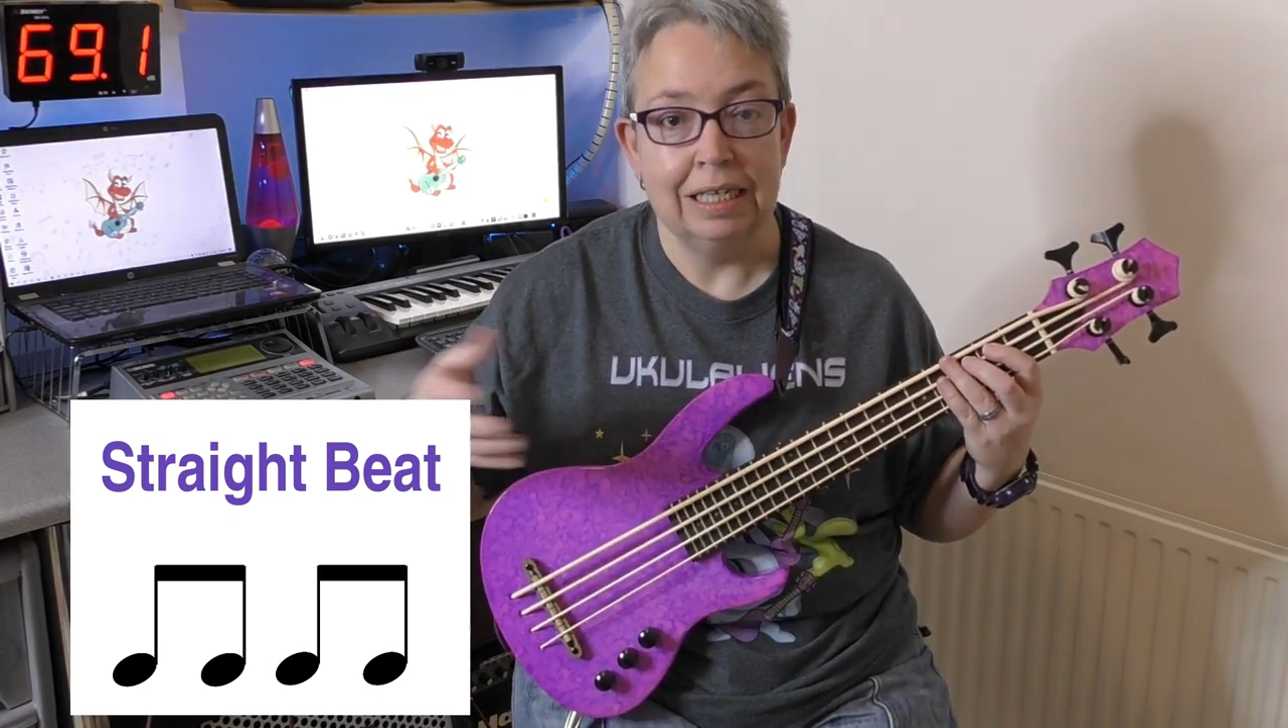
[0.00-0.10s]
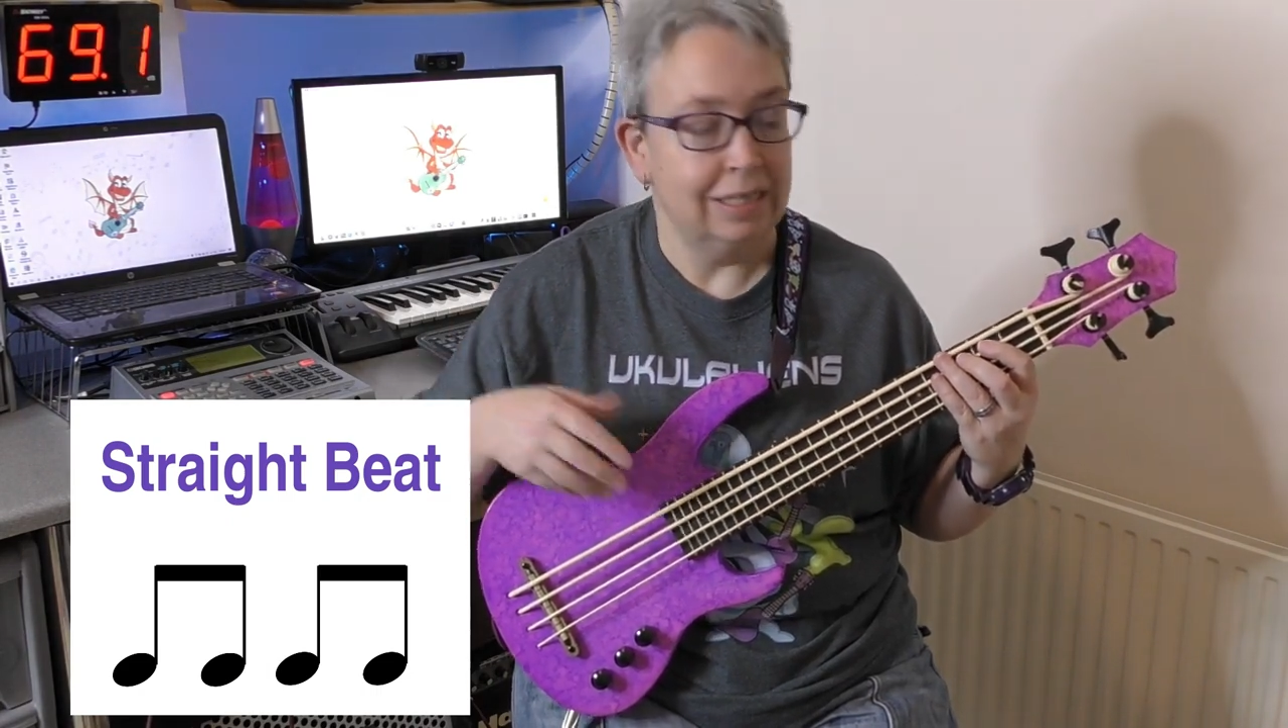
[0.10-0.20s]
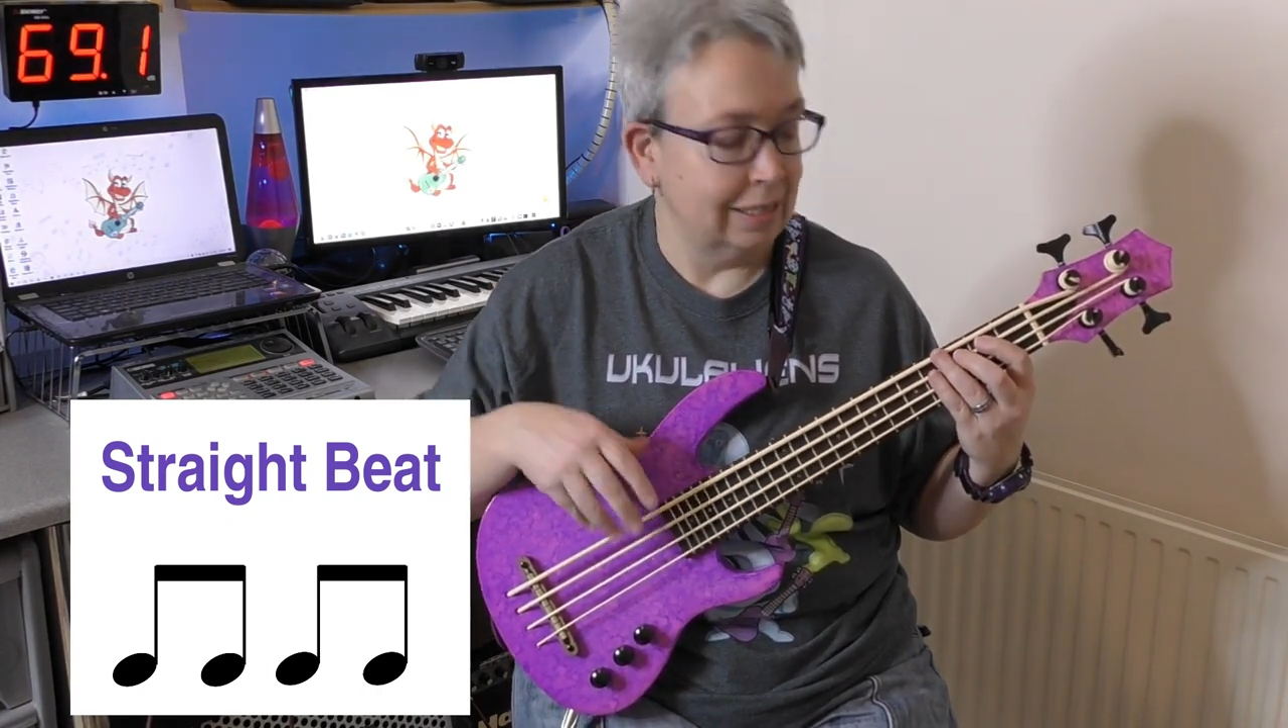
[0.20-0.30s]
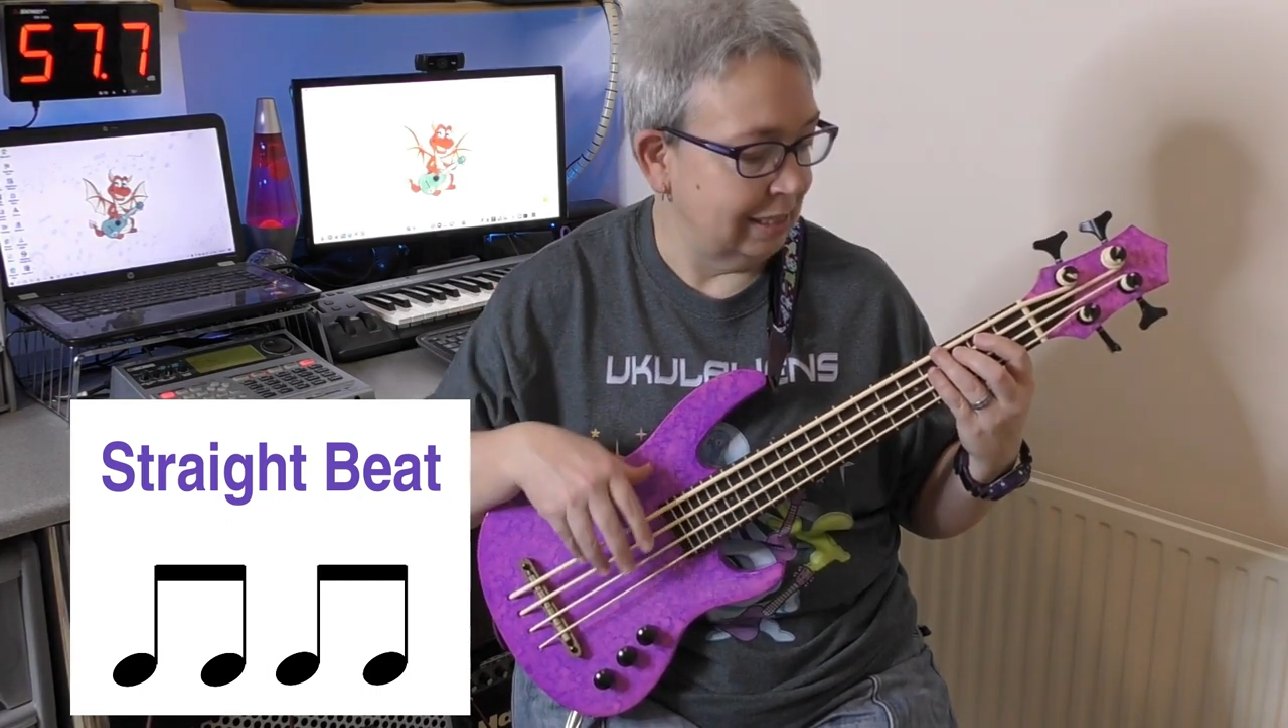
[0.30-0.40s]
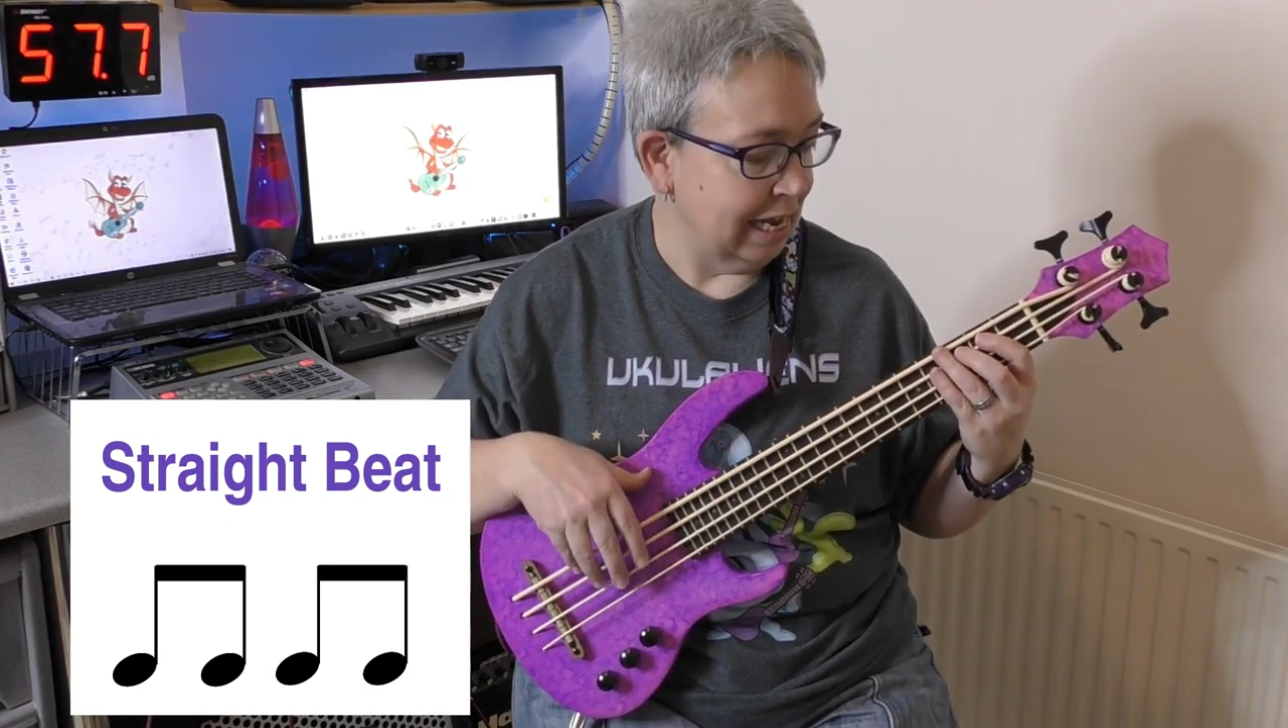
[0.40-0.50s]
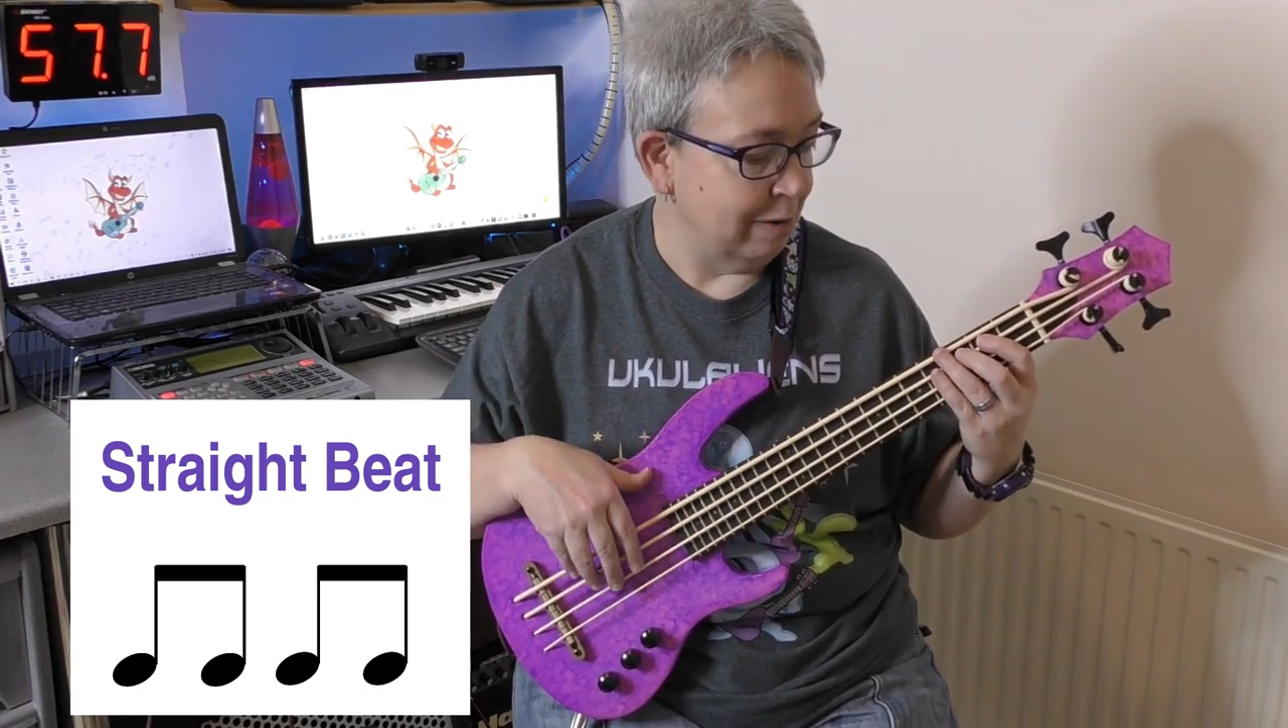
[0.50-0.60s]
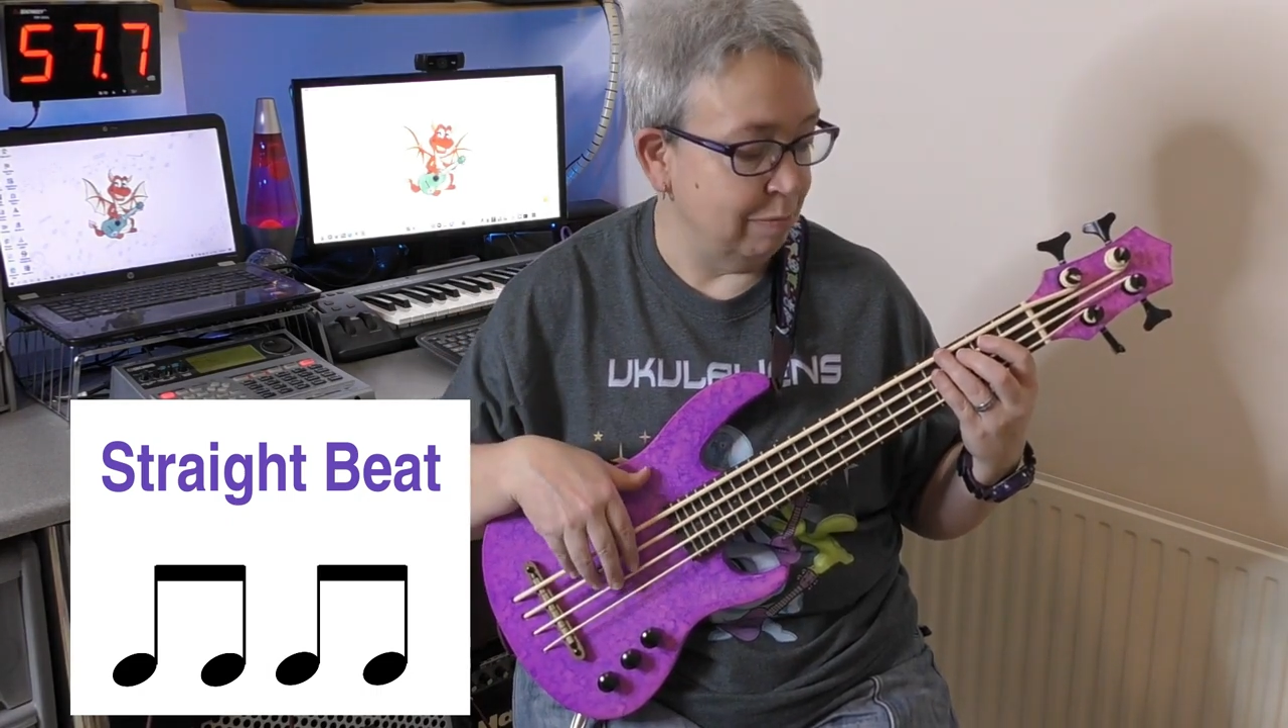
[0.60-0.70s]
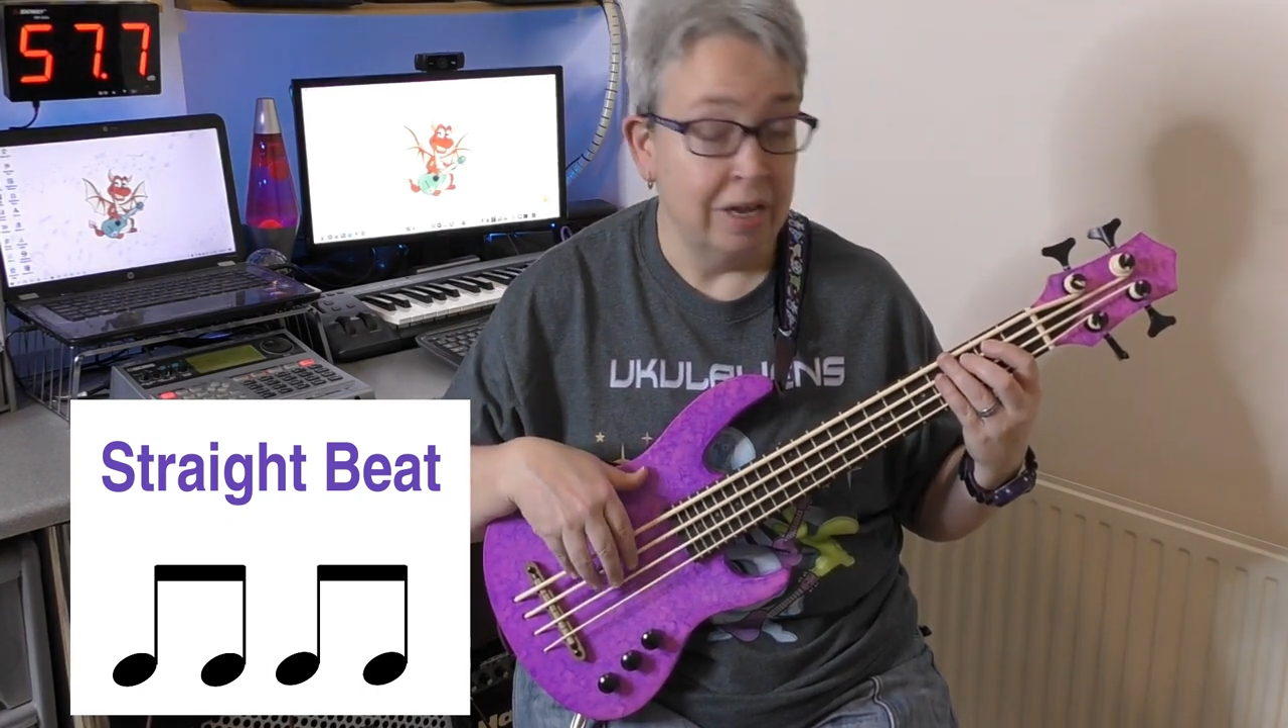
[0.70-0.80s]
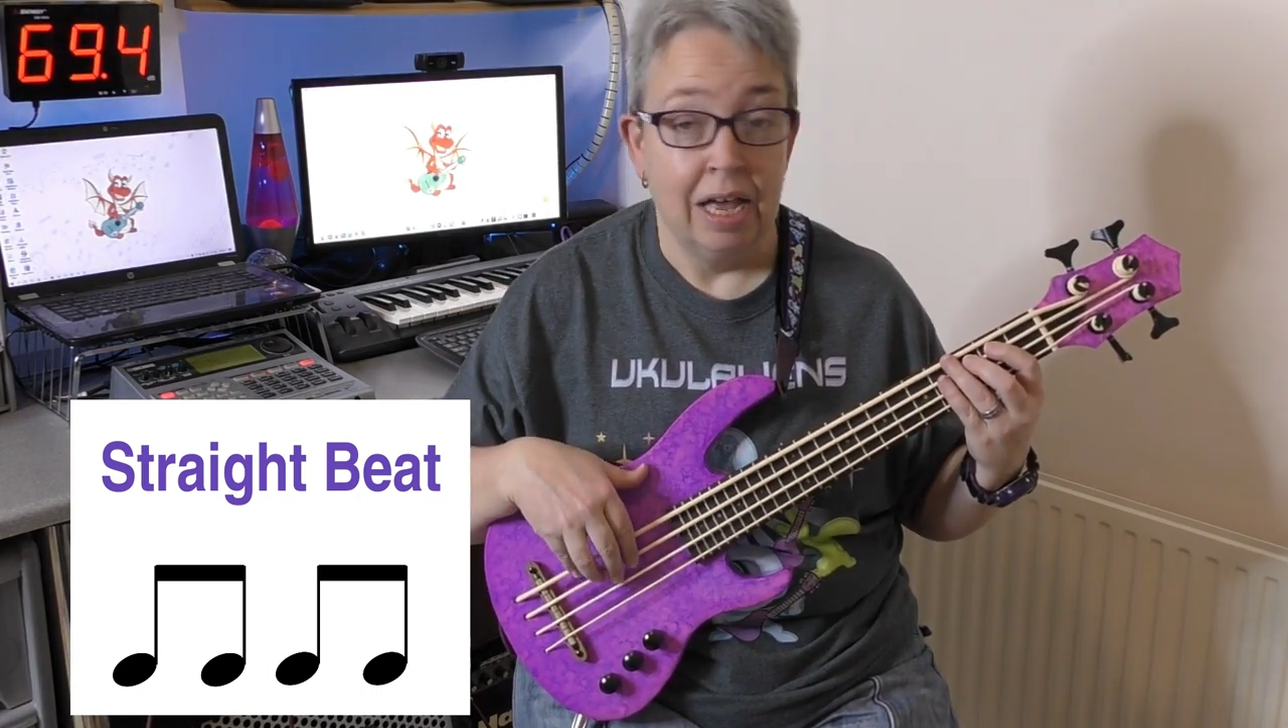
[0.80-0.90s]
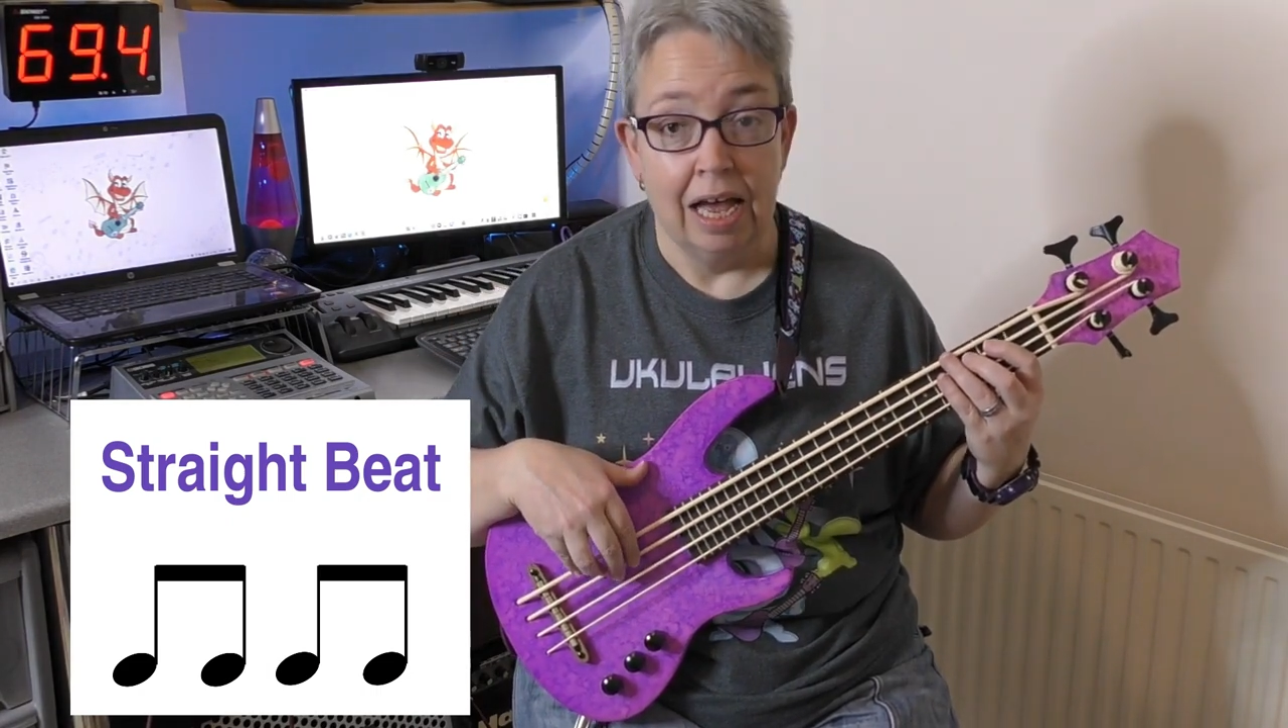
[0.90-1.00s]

is the same